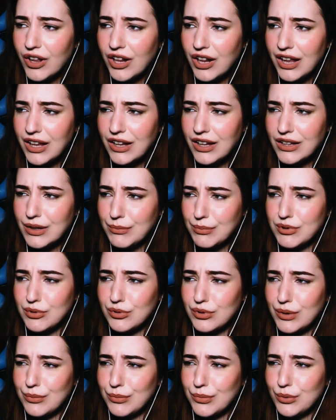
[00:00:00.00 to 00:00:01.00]
feel like in
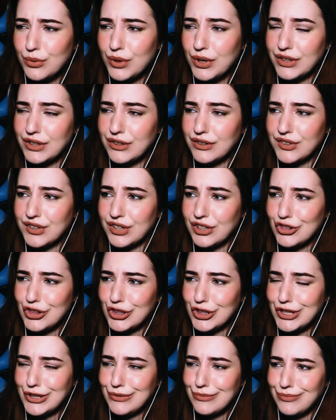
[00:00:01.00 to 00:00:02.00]
episode number 1 there is
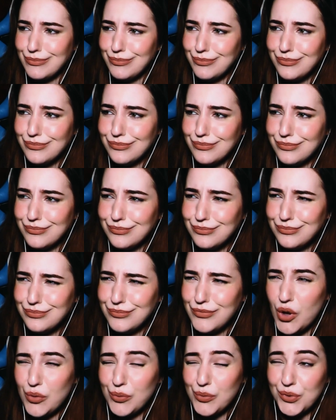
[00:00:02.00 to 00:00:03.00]
actually
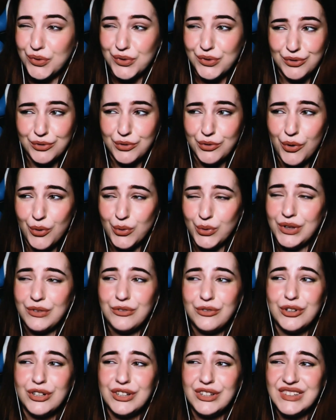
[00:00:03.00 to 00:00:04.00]
almost no
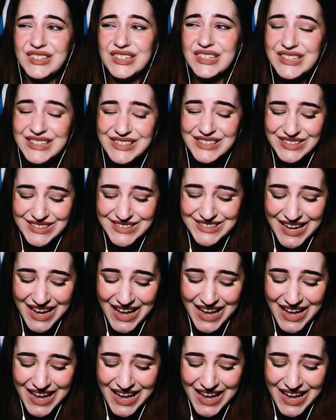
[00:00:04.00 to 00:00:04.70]
differences.